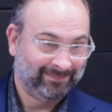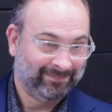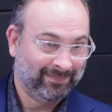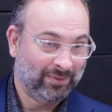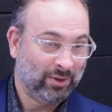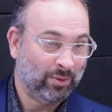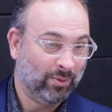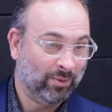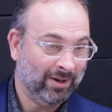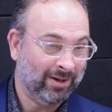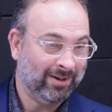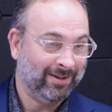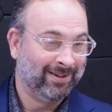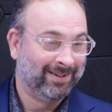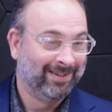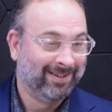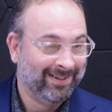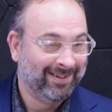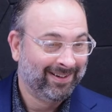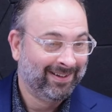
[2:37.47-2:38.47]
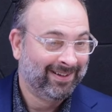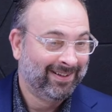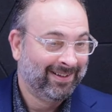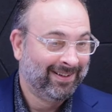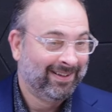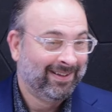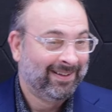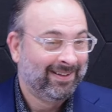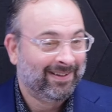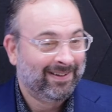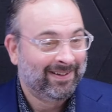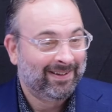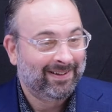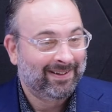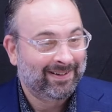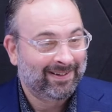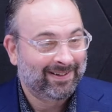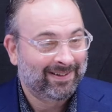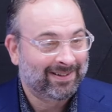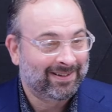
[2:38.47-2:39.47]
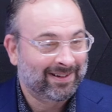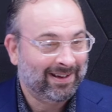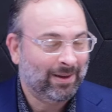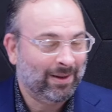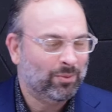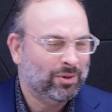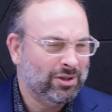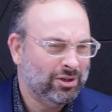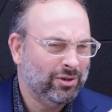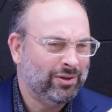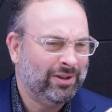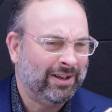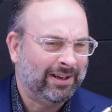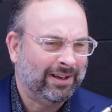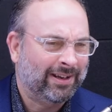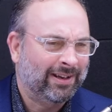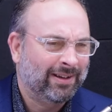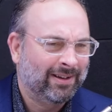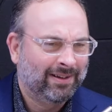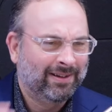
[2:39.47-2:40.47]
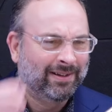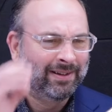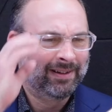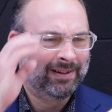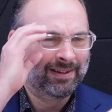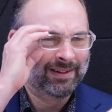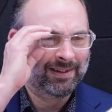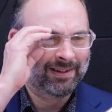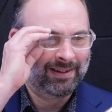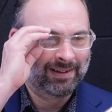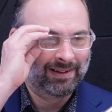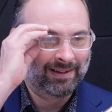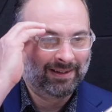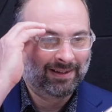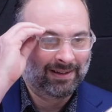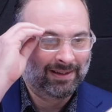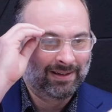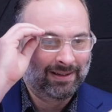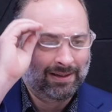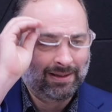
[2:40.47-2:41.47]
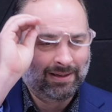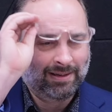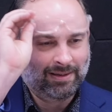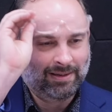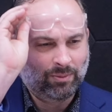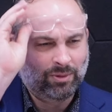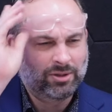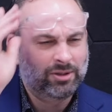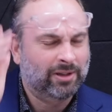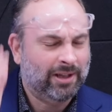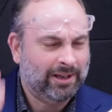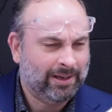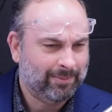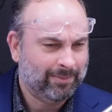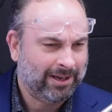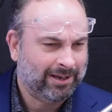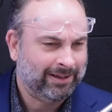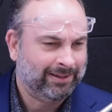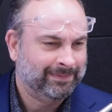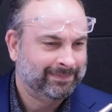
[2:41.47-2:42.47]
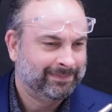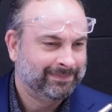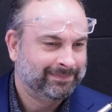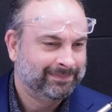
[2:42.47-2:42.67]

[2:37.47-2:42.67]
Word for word: You, you were. I was. Yeah. What did you think? It was great. What'd you like about it?